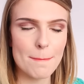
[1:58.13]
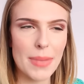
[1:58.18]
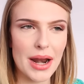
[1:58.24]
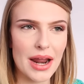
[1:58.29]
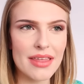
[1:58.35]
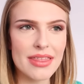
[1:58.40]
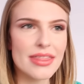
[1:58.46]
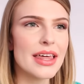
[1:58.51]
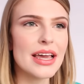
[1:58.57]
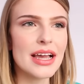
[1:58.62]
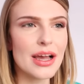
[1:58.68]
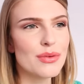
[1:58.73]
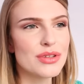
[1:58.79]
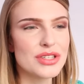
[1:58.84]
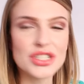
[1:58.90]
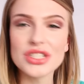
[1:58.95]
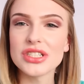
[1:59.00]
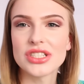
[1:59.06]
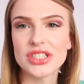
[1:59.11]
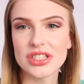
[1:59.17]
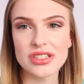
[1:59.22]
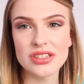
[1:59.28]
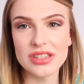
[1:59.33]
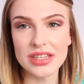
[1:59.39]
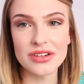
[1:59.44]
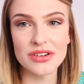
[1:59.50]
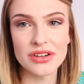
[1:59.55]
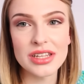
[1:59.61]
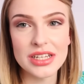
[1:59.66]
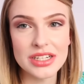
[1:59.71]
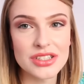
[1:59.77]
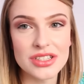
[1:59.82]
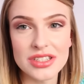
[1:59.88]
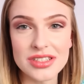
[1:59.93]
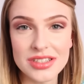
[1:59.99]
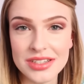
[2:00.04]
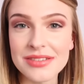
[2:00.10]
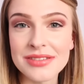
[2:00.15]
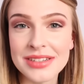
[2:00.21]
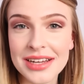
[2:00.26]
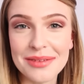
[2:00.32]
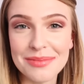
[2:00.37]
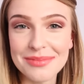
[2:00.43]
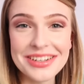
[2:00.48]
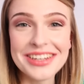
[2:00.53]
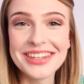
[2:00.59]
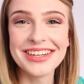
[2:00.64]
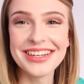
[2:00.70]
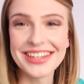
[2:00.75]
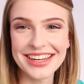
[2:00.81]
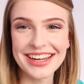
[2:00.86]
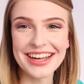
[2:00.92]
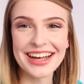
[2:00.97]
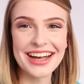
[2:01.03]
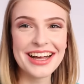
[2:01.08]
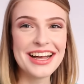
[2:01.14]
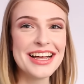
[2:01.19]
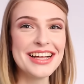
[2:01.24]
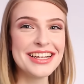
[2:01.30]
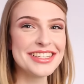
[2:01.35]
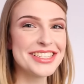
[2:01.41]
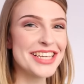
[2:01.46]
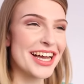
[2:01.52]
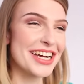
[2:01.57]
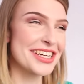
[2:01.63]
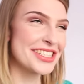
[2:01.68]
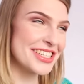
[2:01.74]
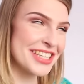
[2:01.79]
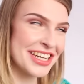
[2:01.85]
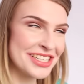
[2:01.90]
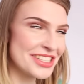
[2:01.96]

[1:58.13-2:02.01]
But I think I was just literally just too dumb to actually